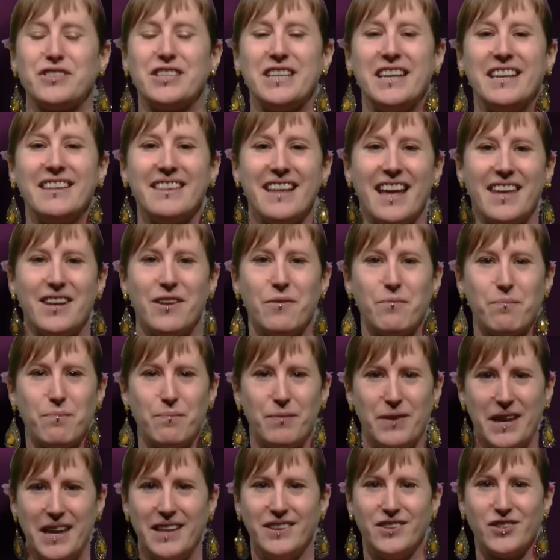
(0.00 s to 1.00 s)
seen that
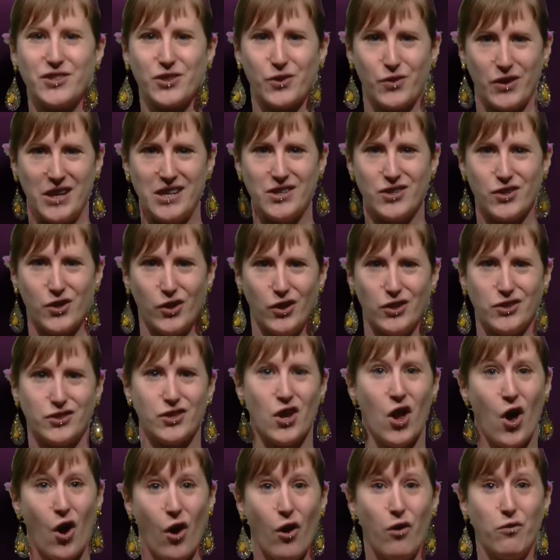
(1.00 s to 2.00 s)
in the screenshots